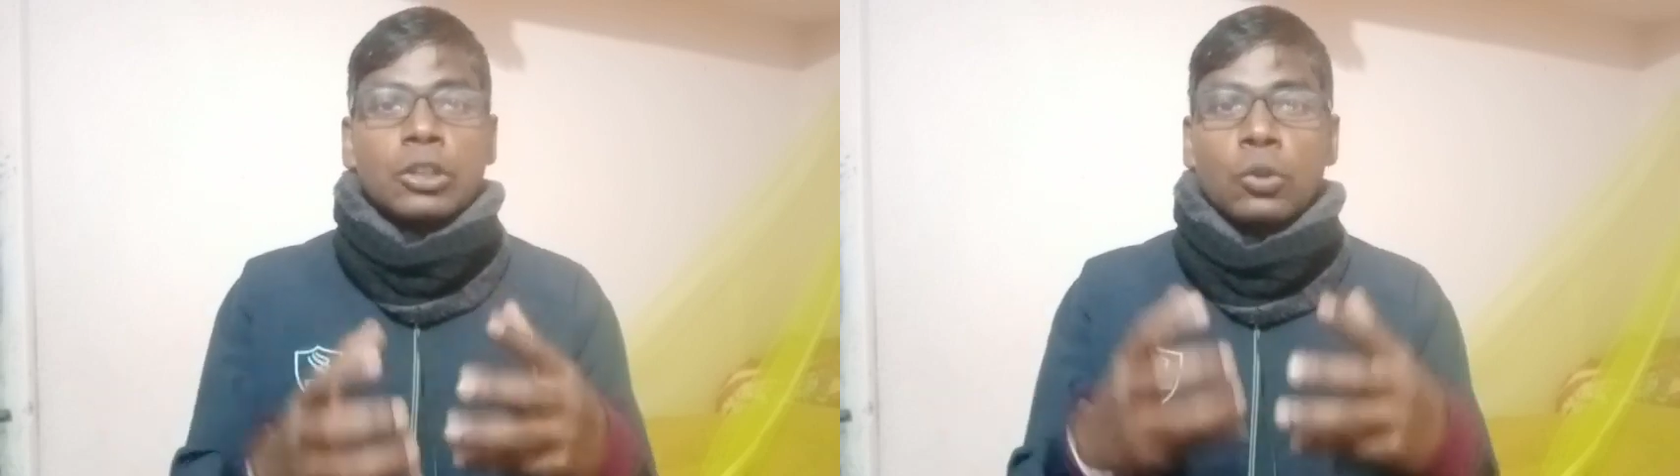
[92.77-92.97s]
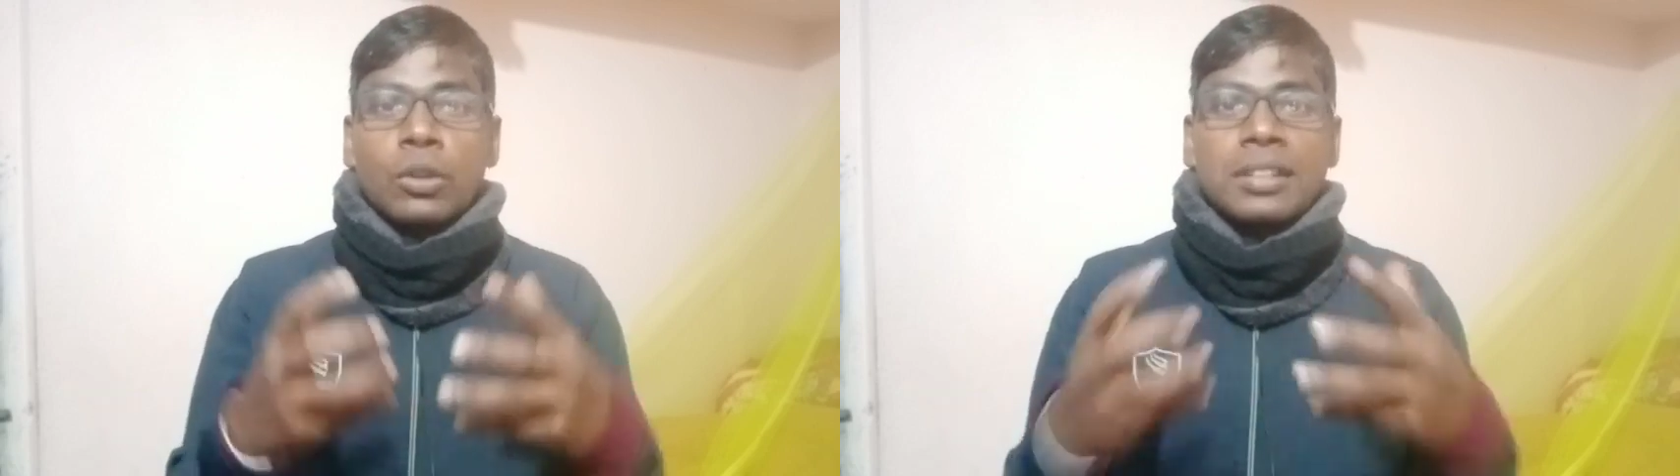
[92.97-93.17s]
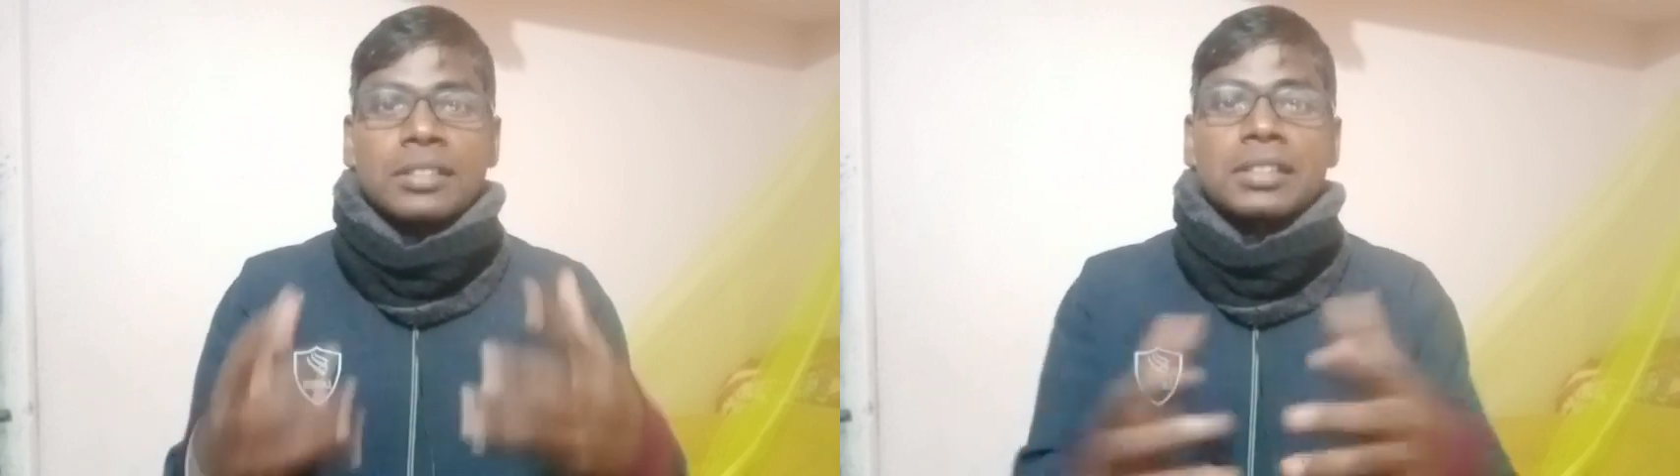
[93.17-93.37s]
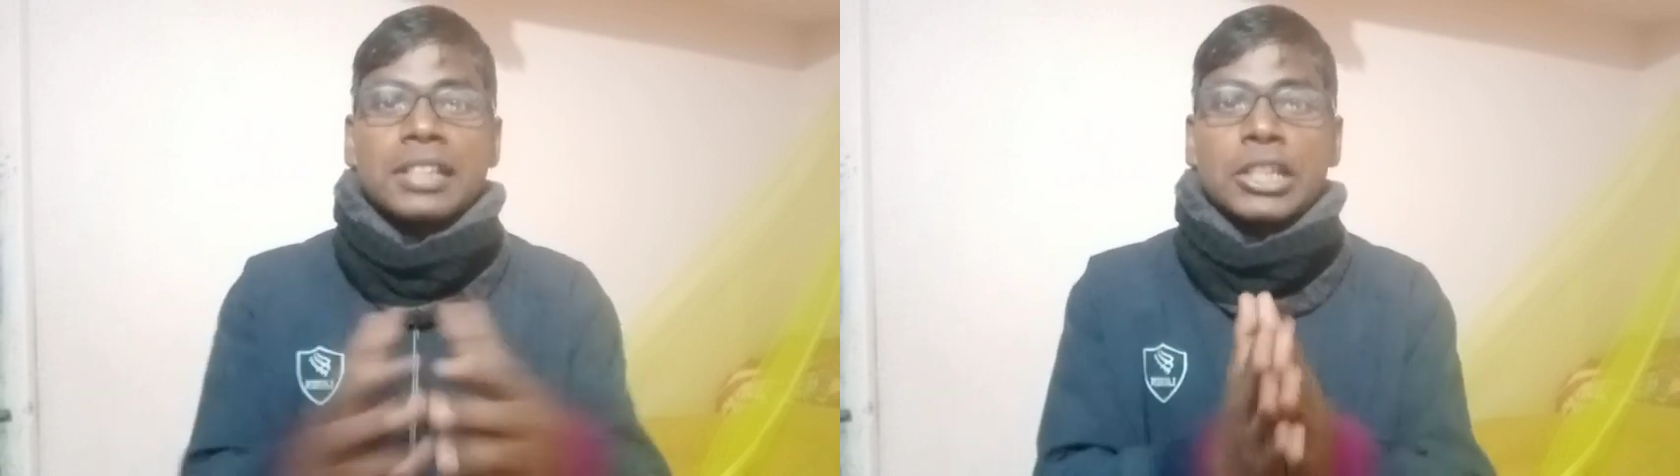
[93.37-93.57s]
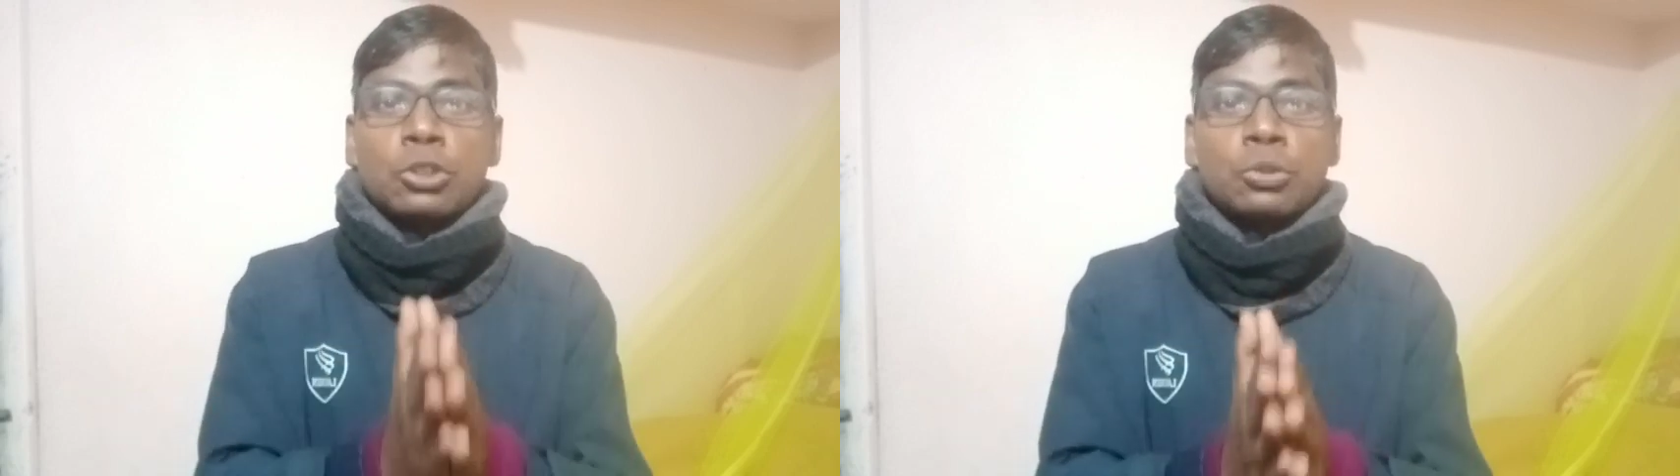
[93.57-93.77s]

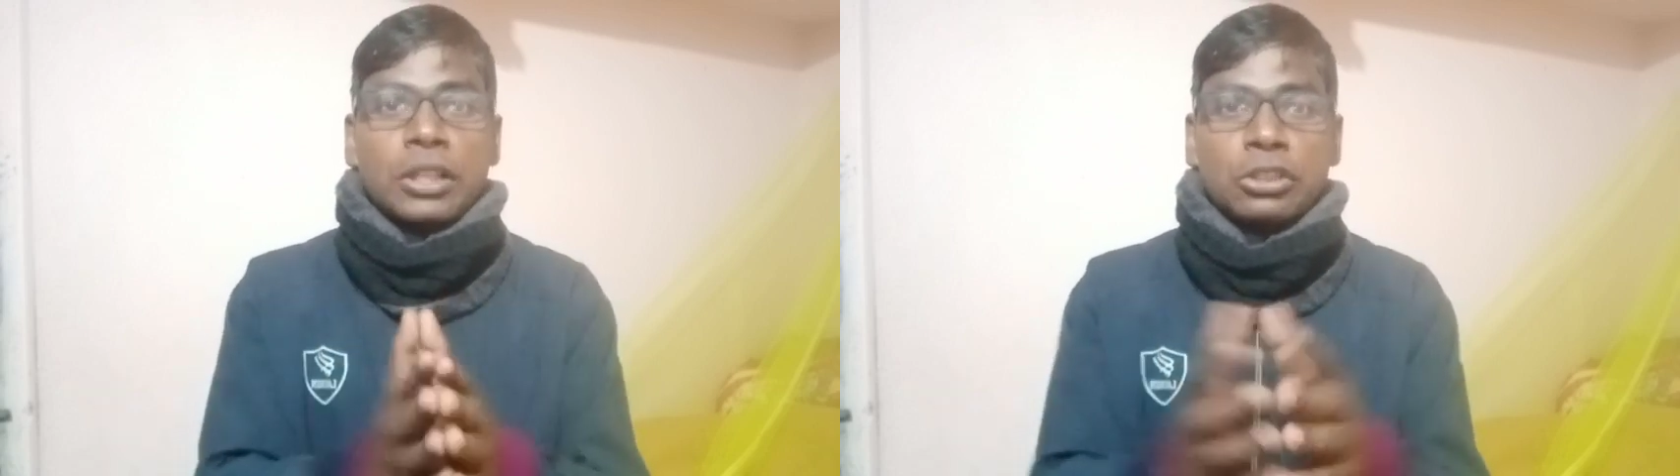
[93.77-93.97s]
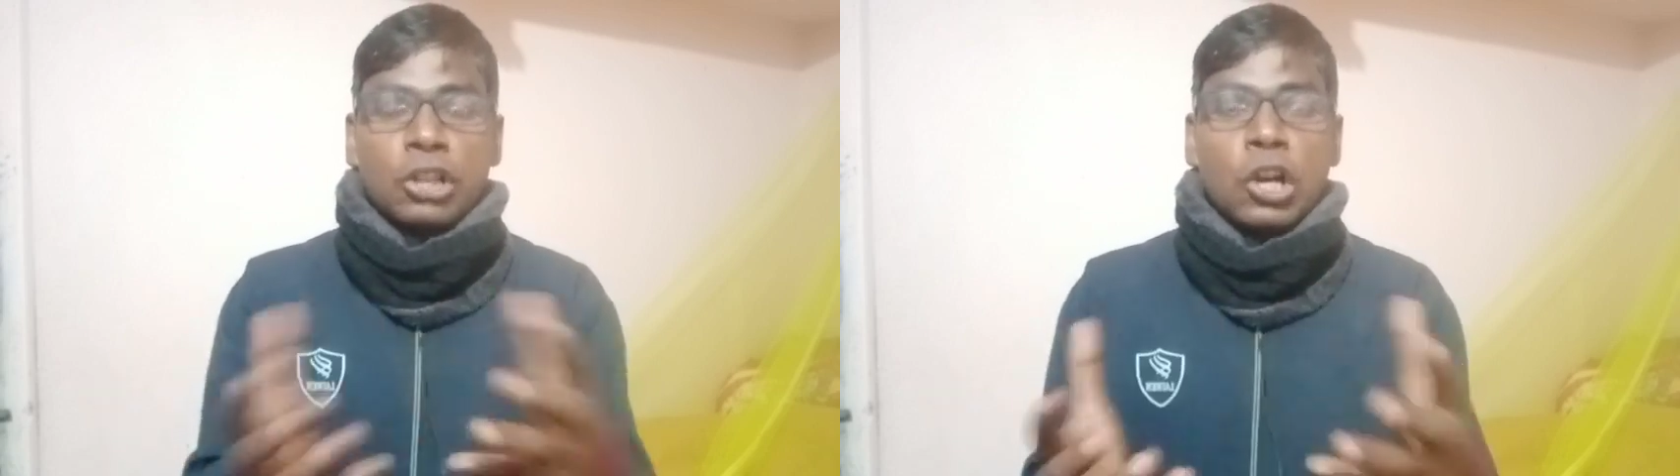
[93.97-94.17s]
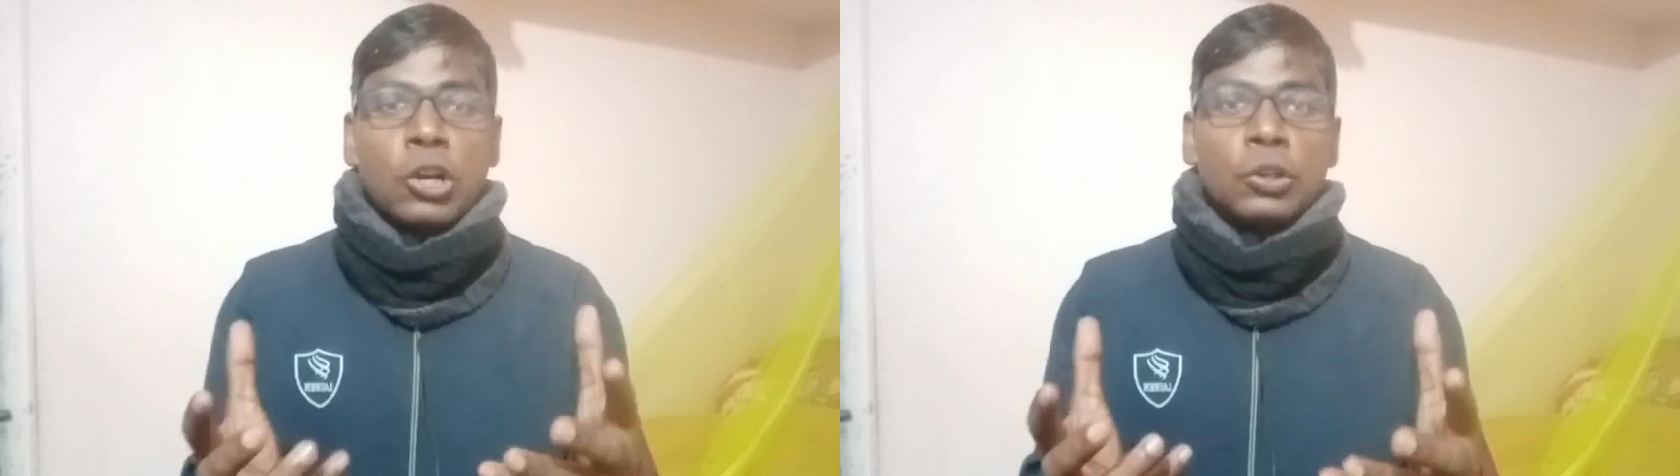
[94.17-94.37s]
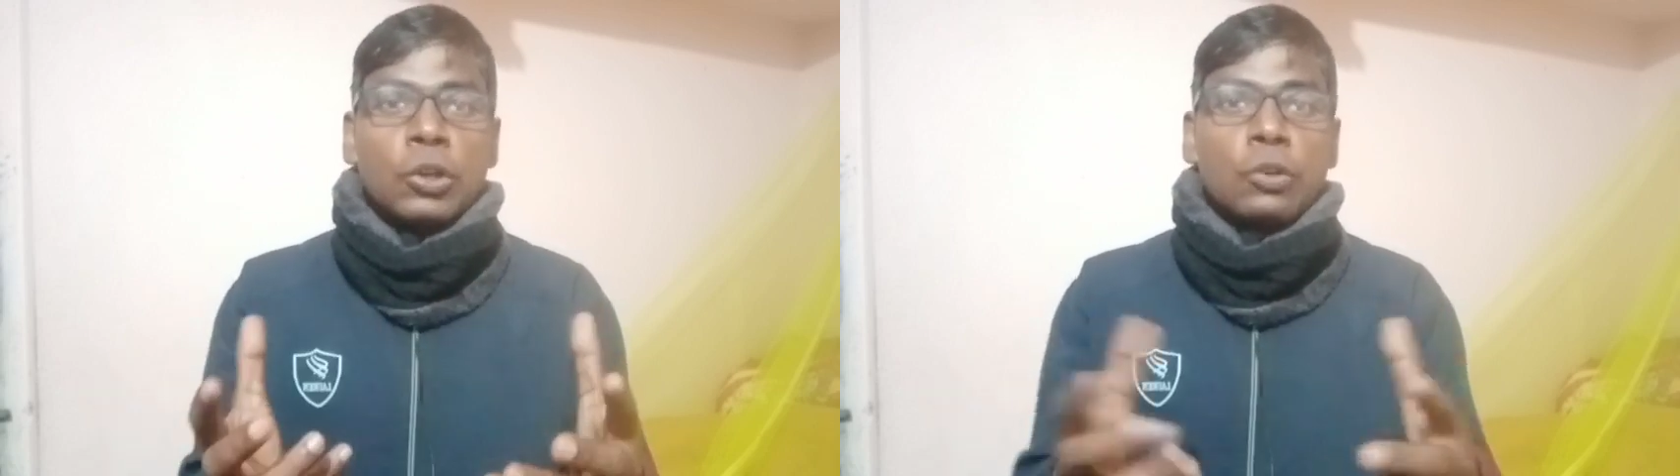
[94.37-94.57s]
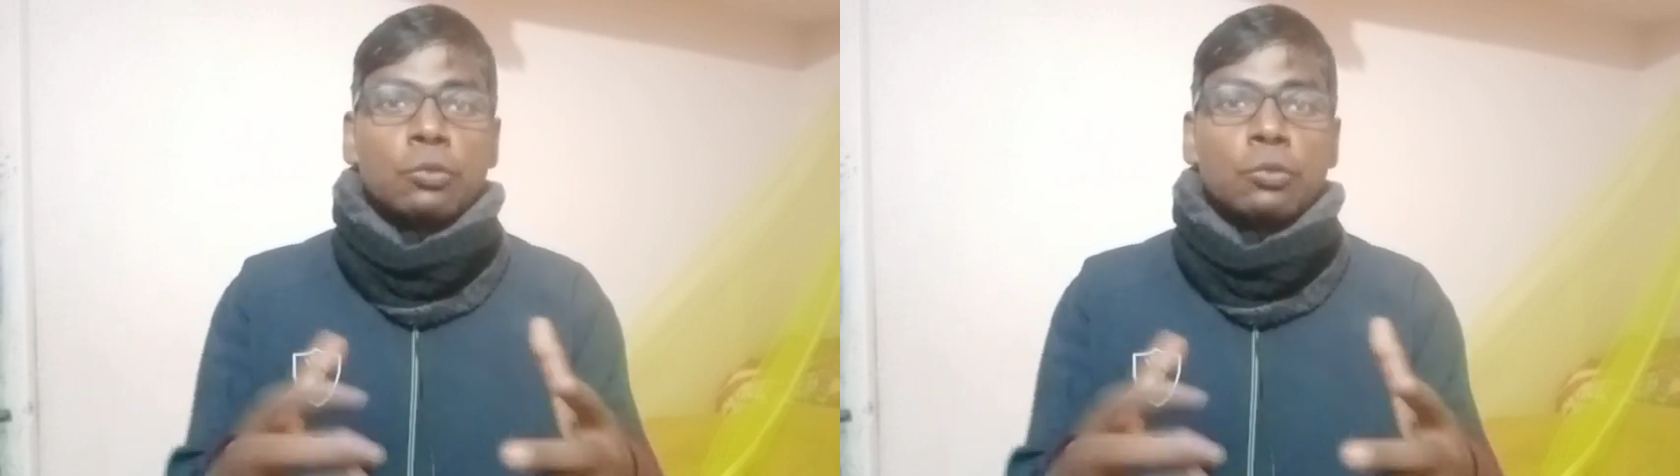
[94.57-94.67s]
listening to a song